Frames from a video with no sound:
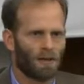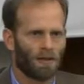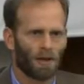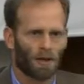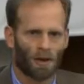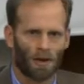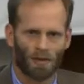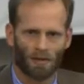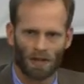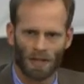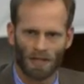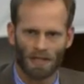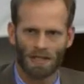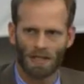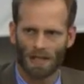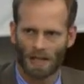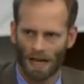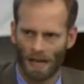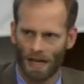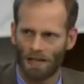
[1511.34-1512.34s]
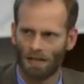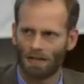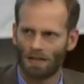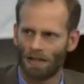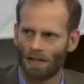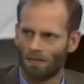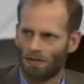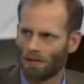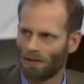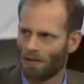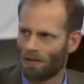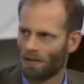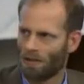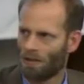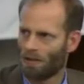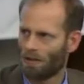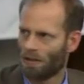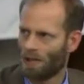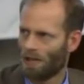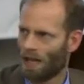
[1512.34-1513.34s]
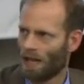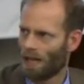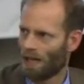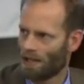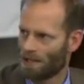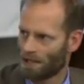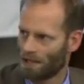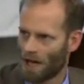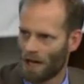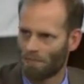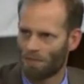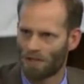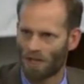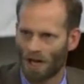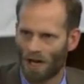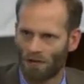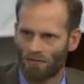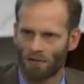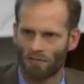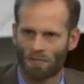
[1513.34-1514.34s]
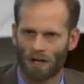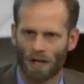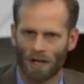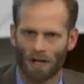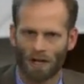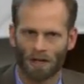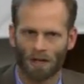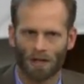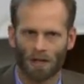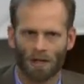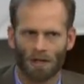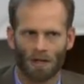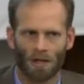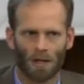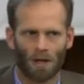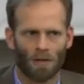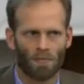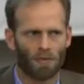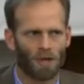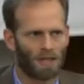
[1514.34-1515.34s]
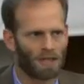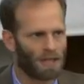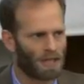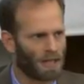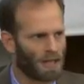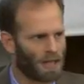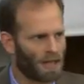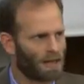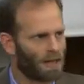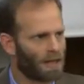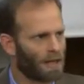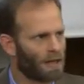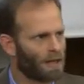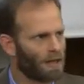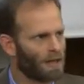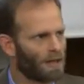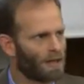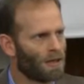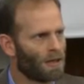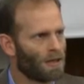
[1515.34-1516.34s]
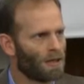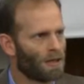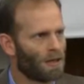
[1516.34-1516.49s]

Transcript: There are things it can deliver, and it's not beyond repair. But to get there,